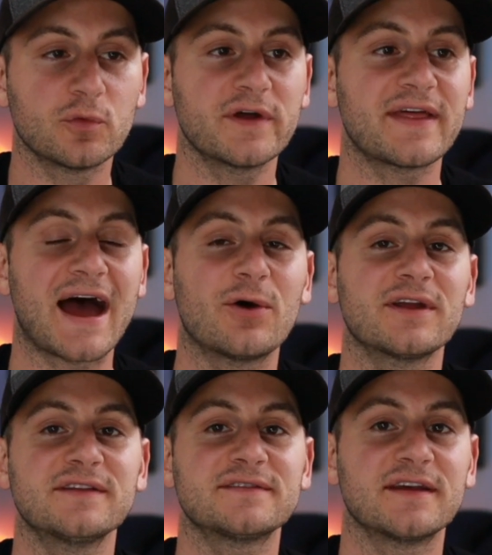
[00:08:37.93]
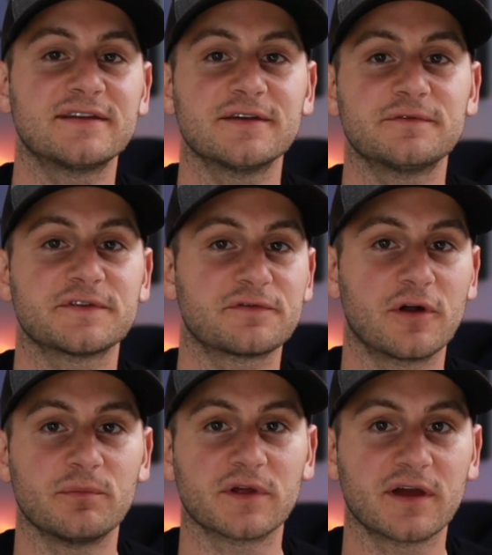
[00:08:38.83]
without incentives
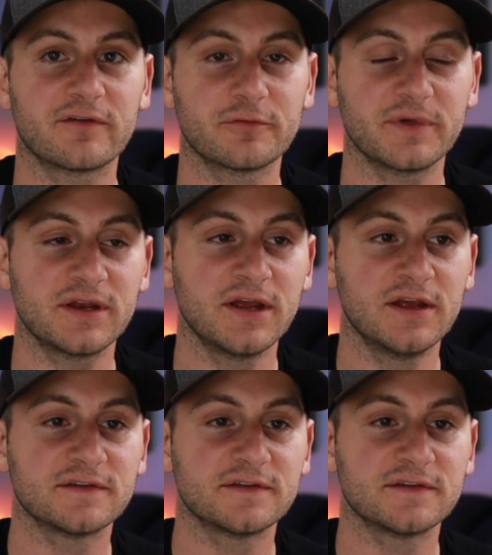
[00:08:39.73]
from the government,